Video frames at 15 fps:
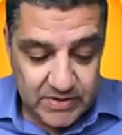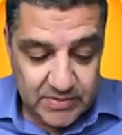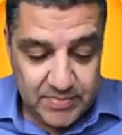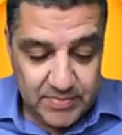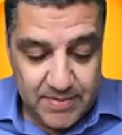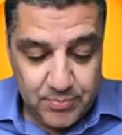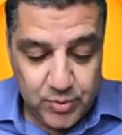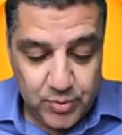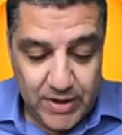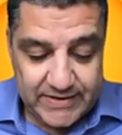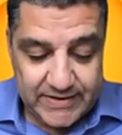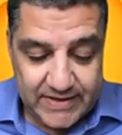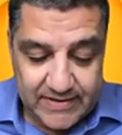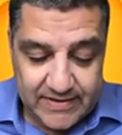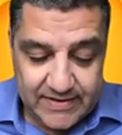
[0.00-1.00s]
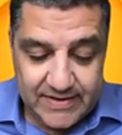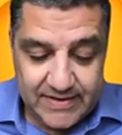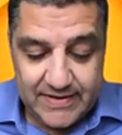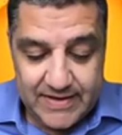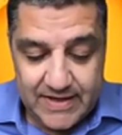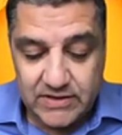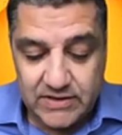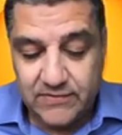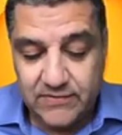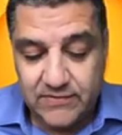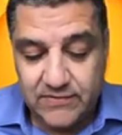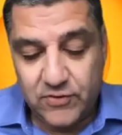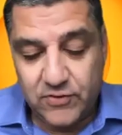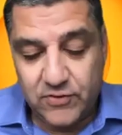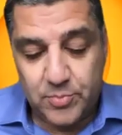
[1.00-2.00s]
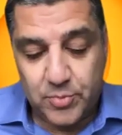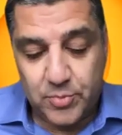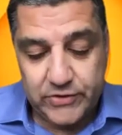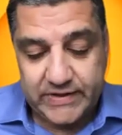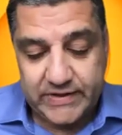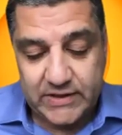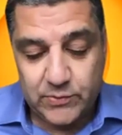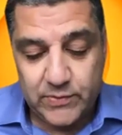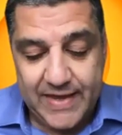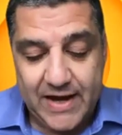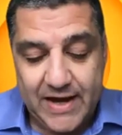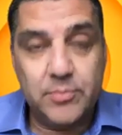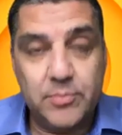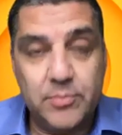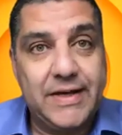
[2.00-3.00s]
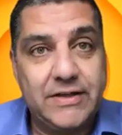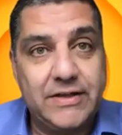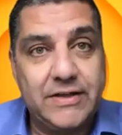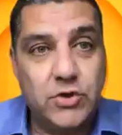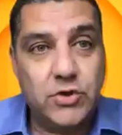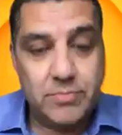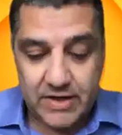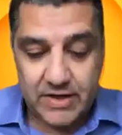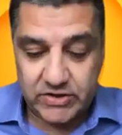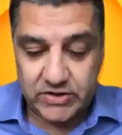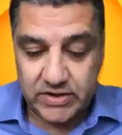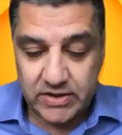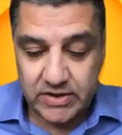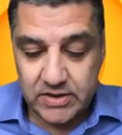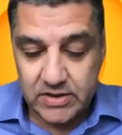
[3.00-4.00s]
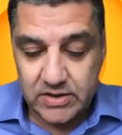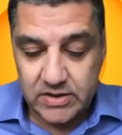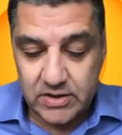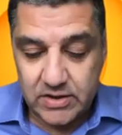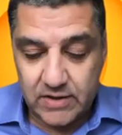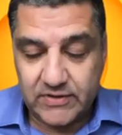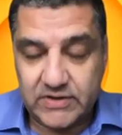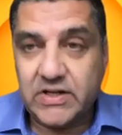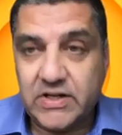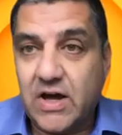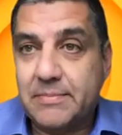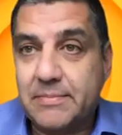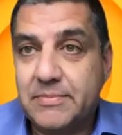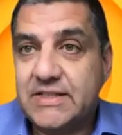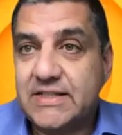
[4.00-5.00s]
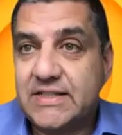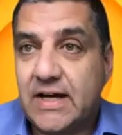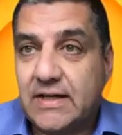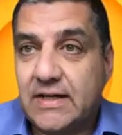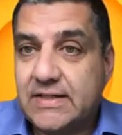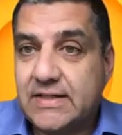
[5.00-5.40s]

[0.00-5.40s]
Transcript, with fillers: to be present in the interview process without it being too much of a time suck?